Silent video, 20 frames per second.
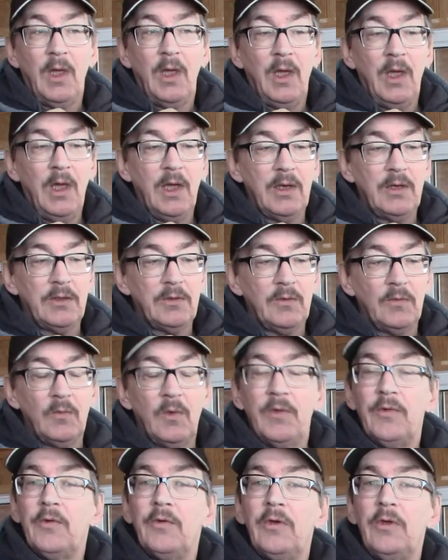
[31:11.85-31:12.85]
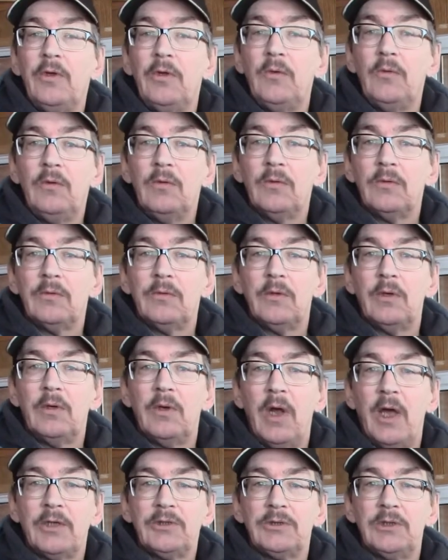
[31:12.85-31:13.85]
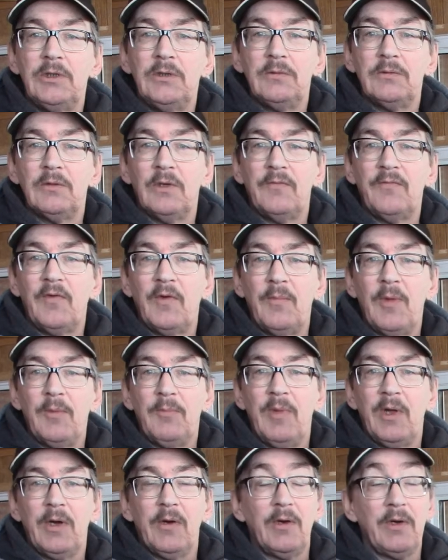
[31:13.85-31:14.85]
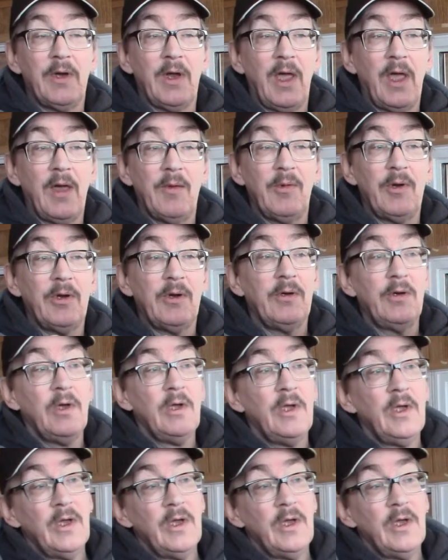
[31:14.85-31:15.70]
And when they're new, they're actually a fair bit bigger in diameter,